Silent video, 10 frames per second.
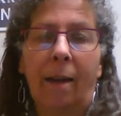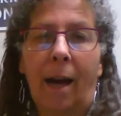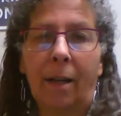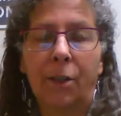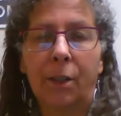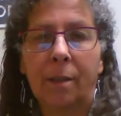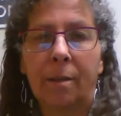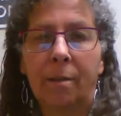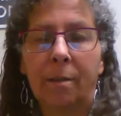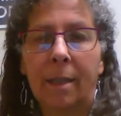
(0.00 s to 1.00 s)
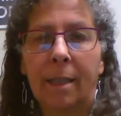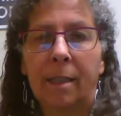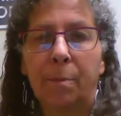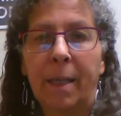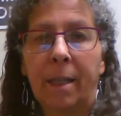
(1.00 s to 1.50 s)
action
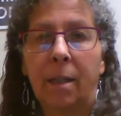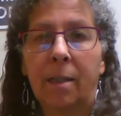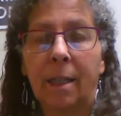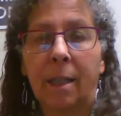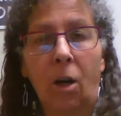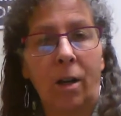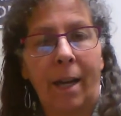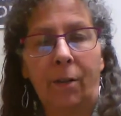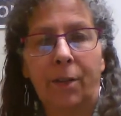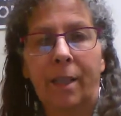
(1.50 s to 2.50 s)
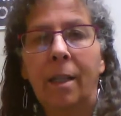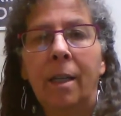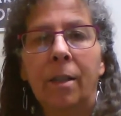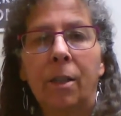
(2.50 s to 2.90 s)
is because in our county,